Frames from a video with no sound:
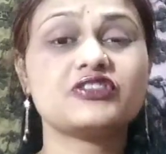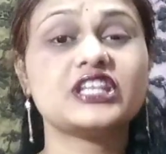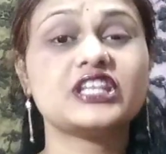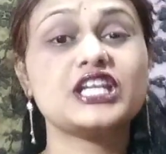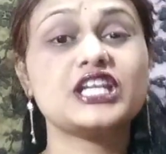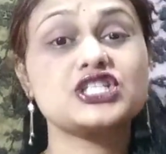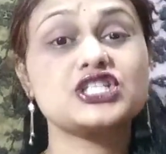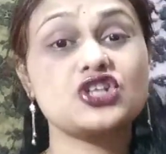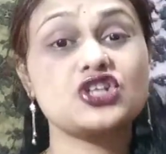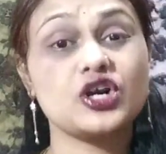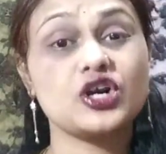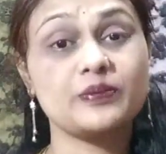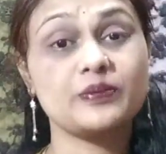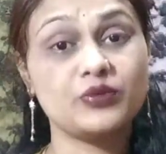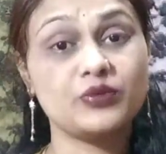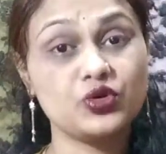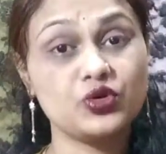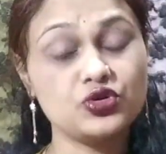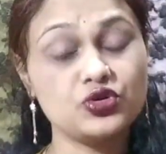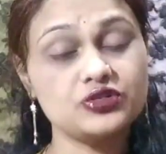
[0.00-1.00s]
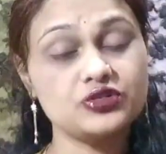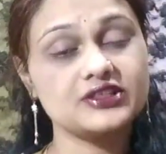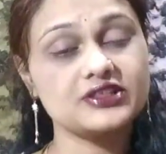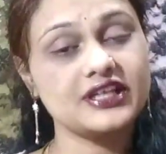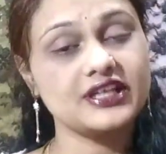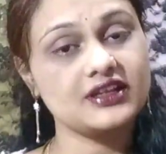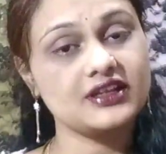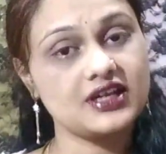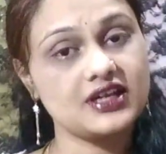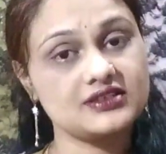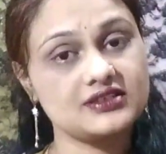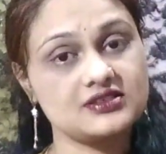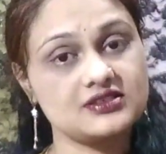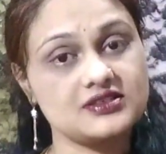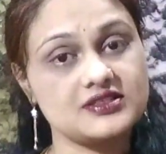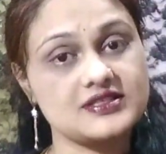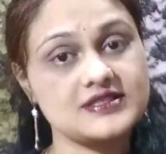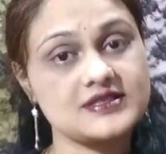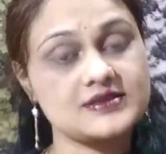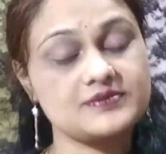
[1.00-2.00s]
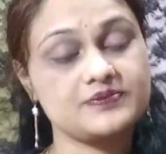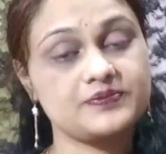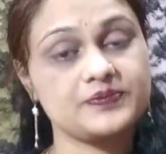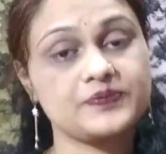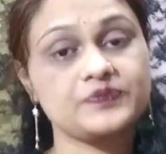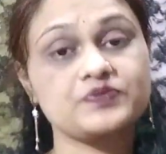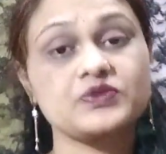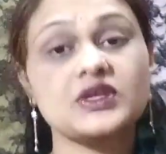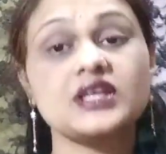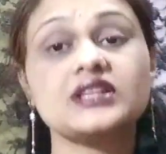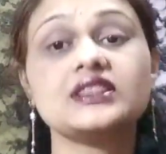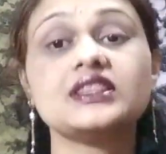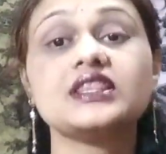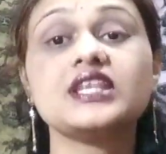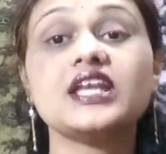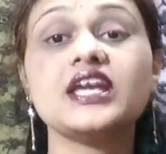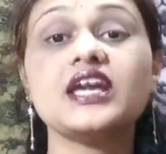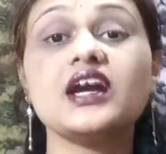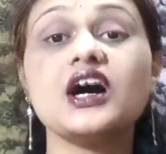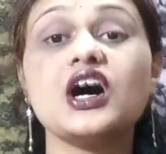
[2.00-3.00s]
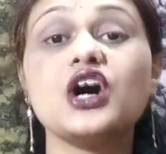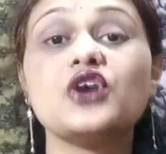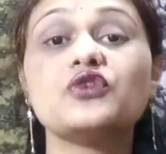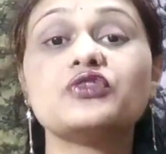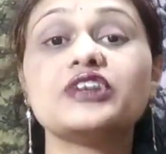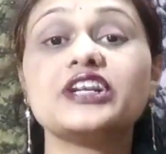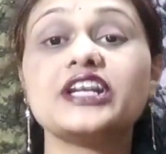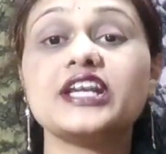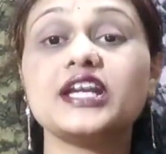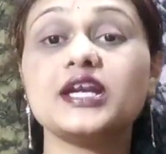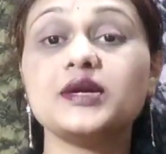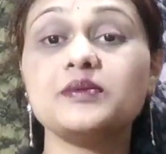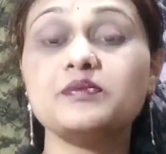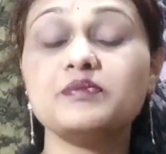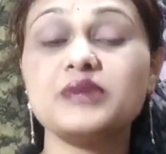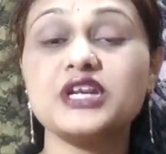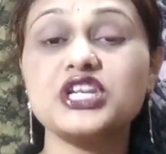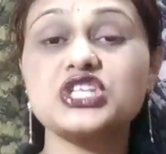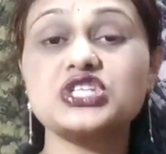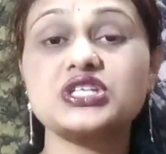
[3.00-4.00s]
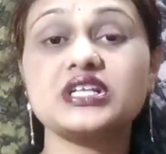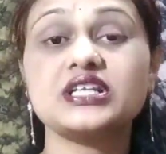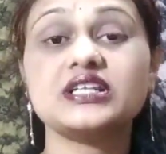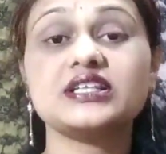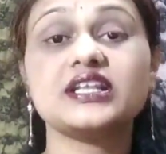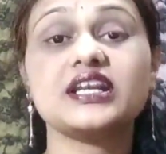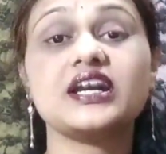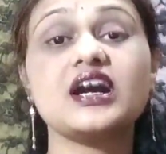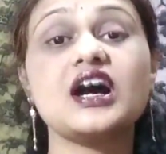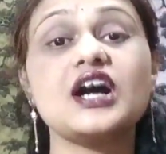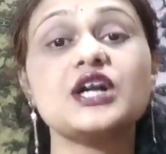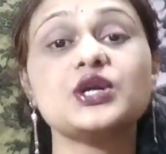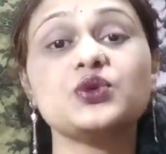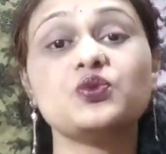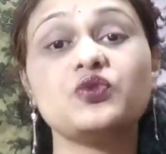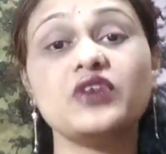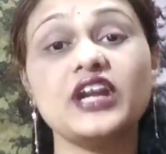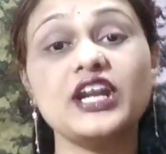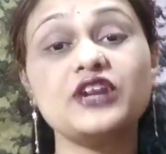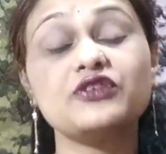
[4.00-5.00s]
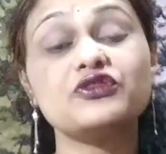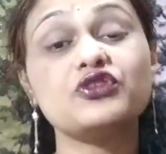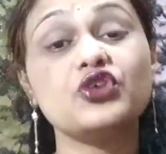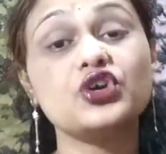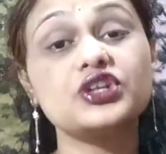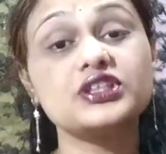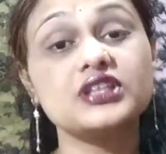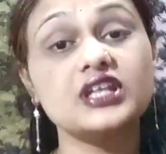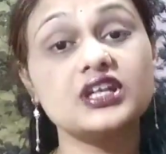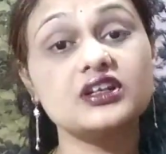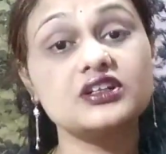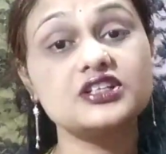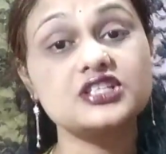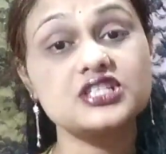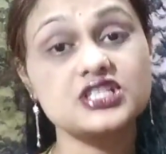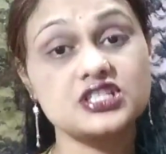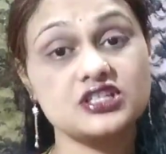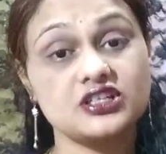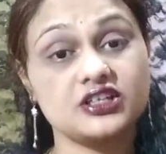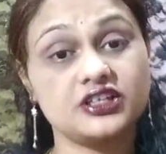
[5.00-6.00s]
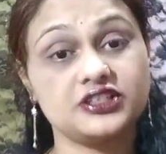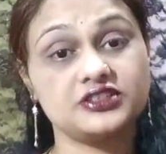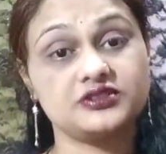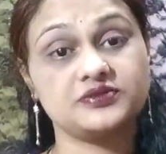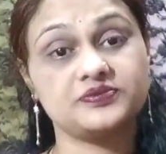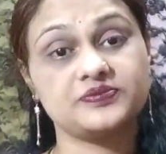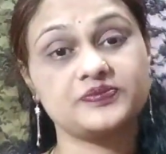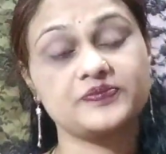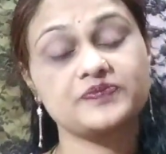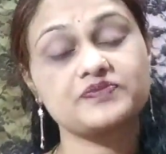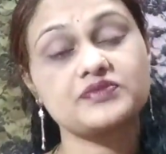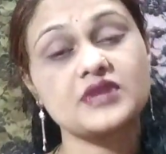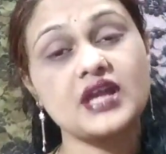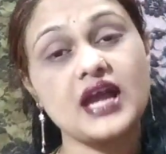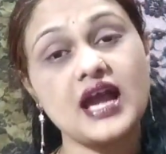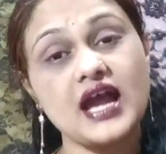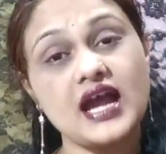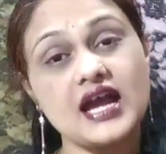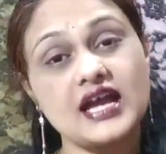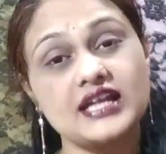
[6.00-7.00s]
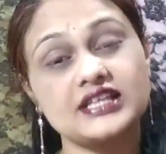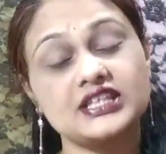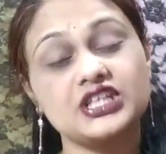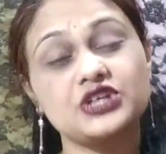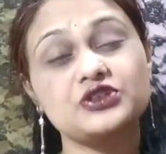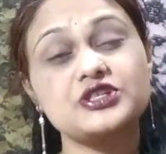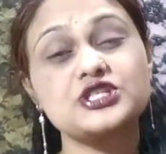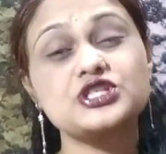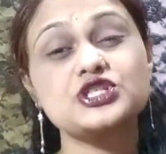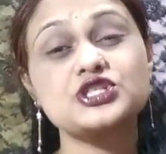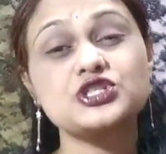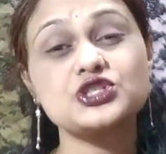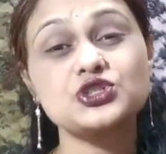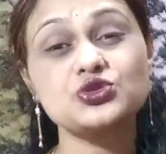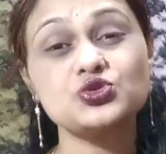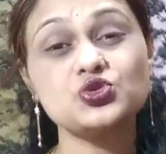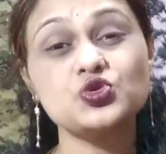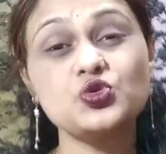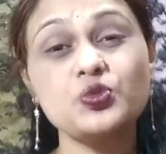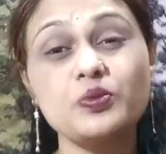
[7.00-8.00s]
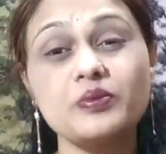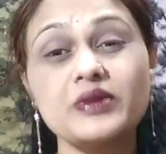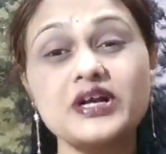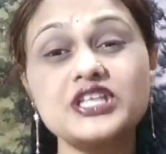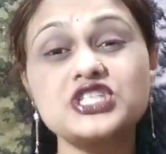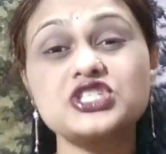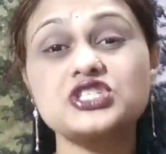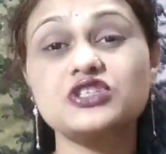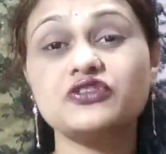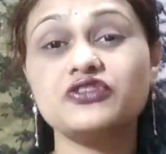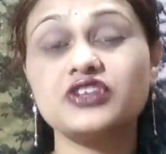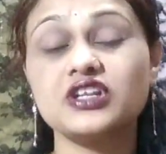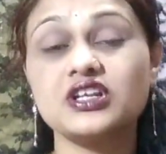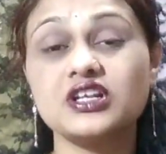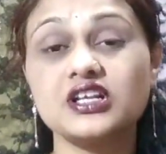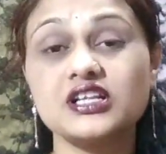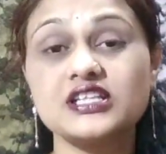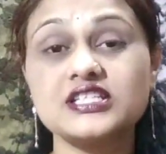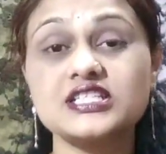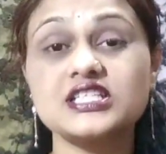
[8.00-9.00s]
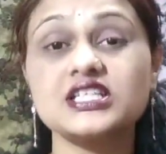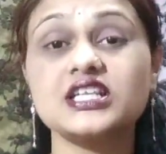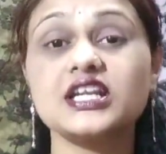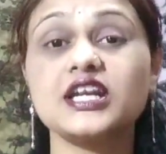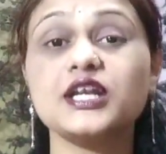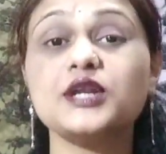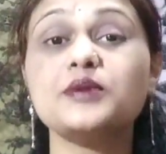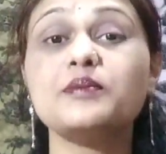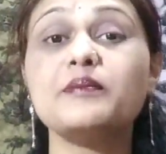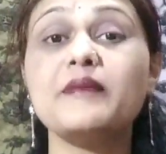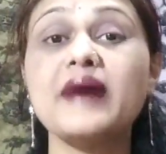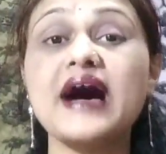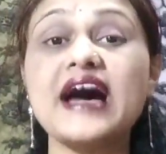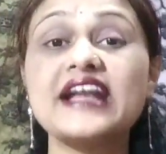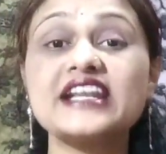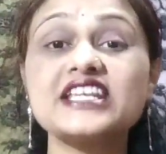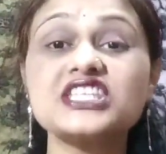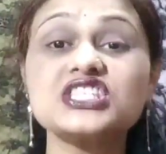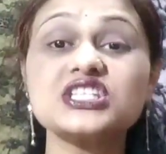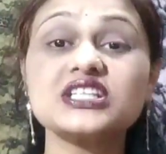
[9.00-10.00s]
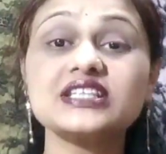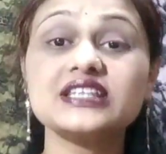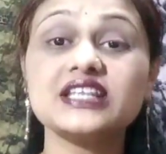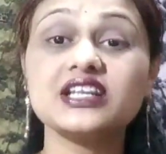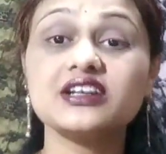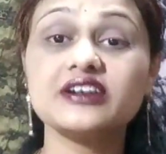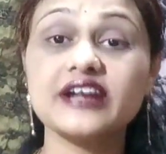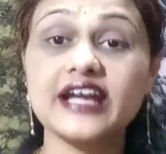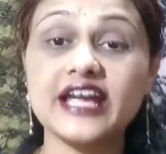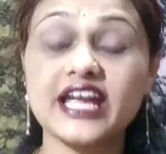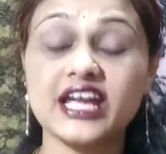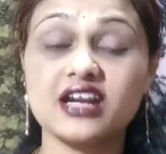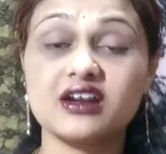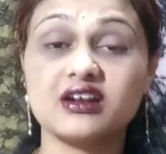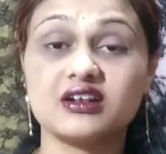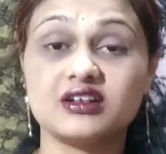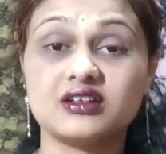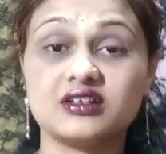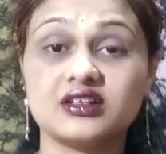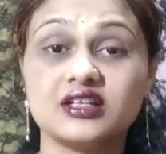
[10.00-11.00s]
They talk more than others. They are very impatient. They can't wait for their turn. And there is too much difficulty in managing their anger.